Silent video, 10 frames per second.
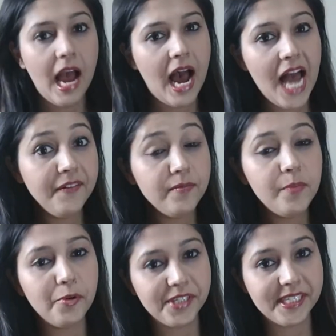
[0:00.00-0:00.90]
I will
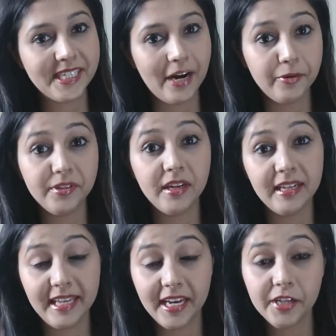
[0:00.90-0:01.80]
be putting down the
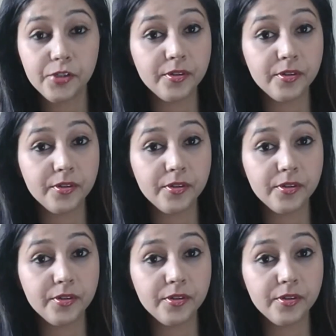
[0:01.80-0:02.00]
link